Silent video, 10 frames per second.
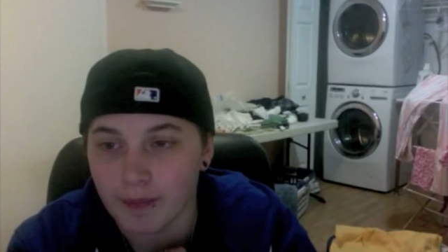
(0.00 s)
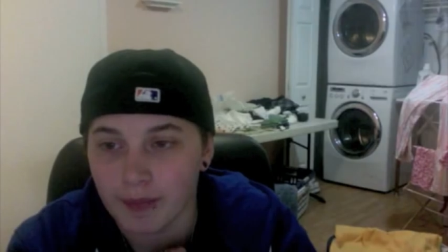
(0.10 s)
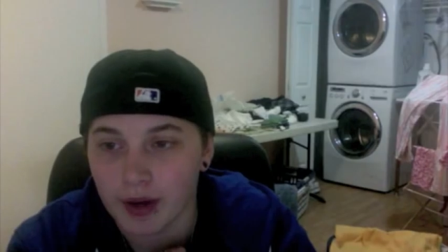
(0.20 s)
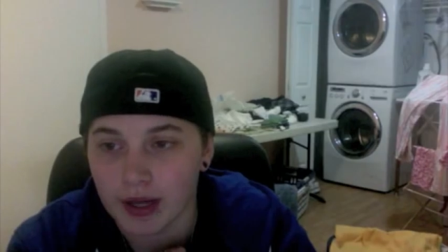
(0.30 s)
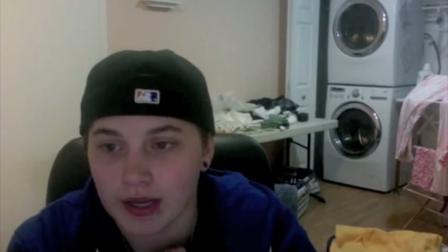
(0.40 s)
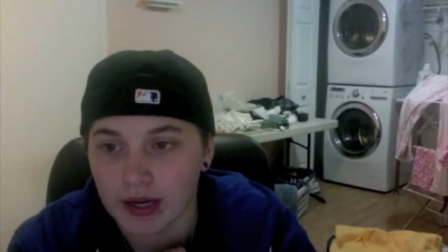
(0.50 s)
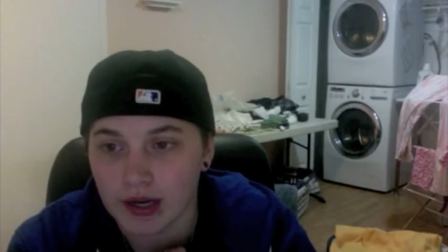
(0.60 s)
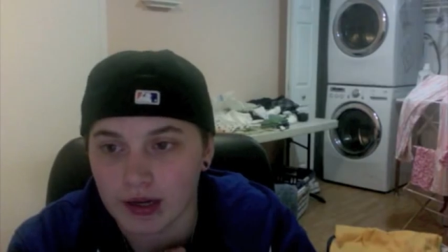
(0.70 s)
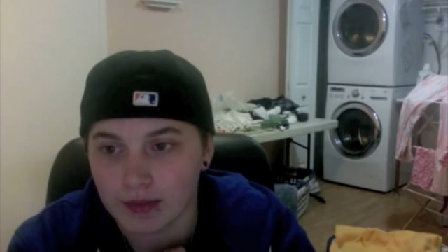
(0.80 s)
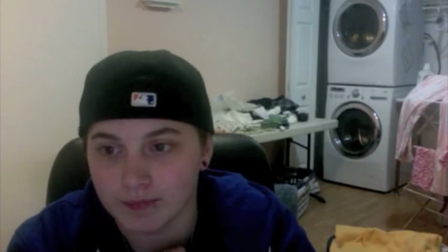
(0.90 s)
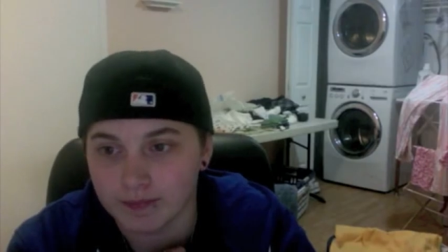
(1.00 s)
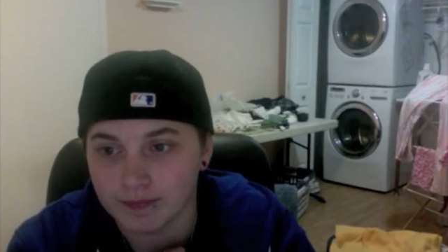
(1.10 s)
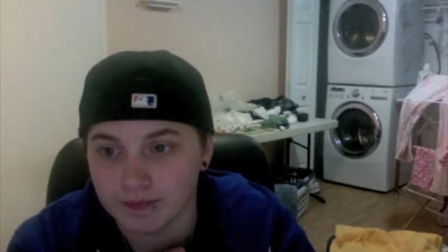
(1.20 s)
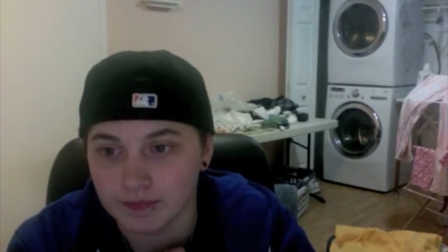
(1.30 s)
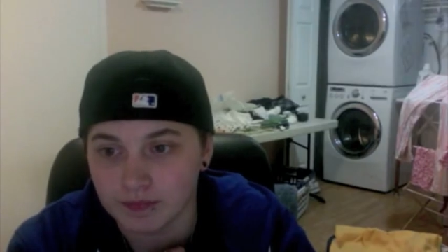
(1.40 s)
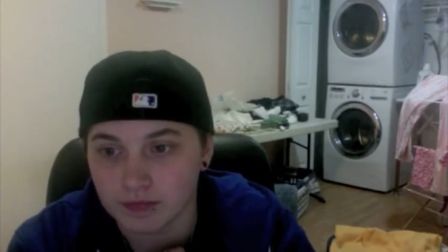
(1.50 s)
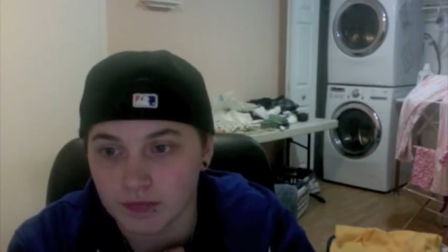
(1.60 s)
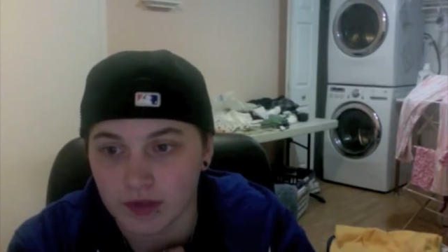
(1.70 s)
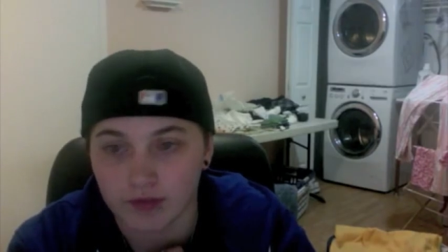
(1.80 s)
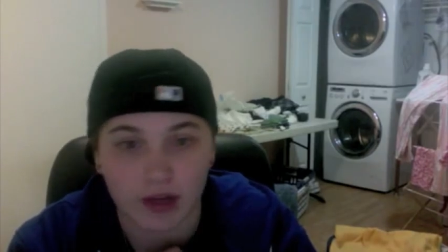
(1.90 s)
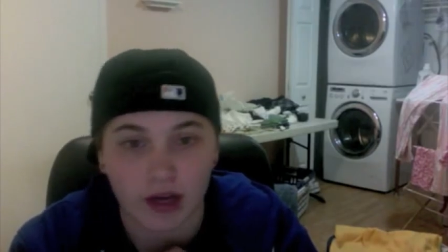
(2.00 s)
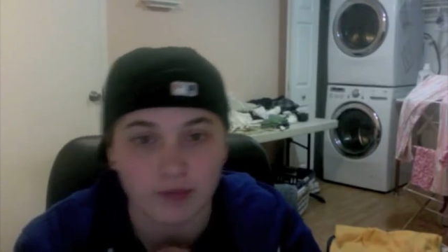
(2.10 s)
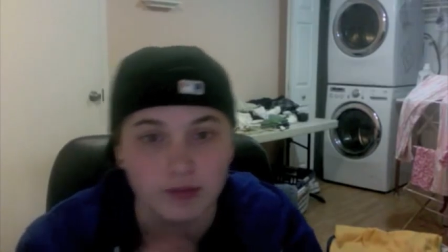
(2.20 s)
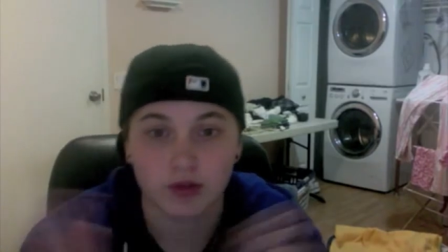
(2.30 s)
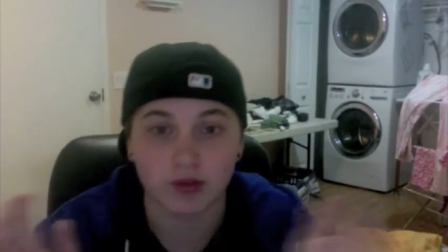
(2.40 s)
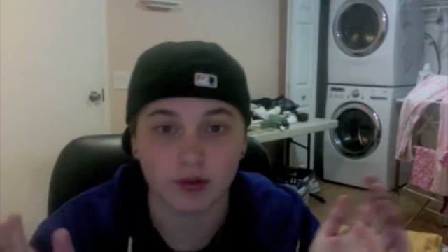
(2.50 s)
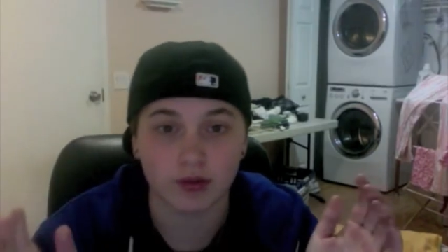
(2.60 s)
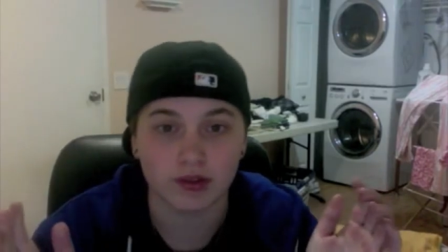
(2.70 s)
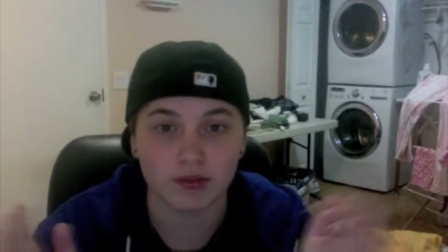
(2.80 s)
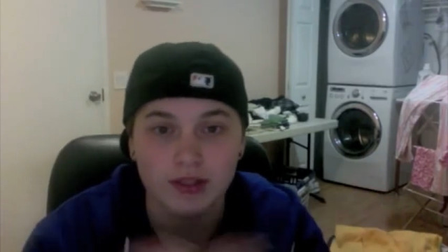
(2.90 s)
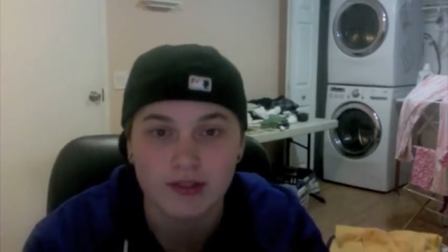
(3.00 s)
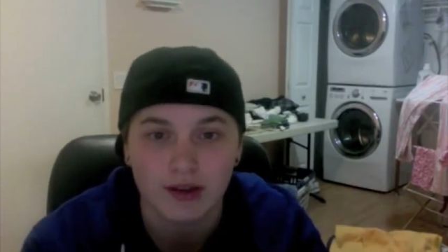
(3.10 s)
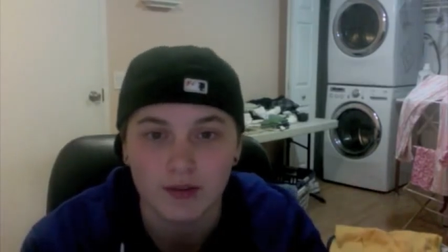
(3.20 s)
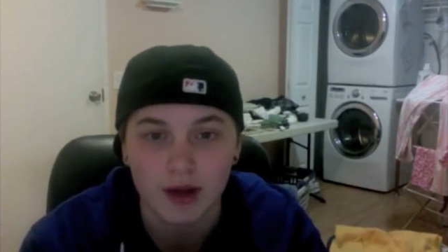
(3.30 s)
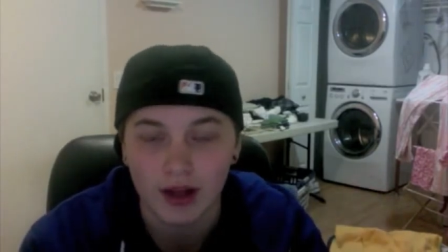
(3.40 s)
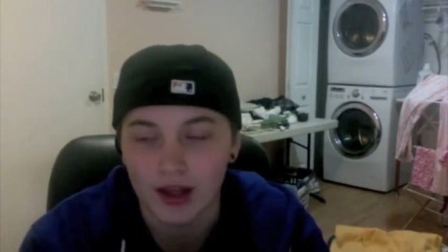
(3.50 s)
but if not, I'm totally willing to be sub.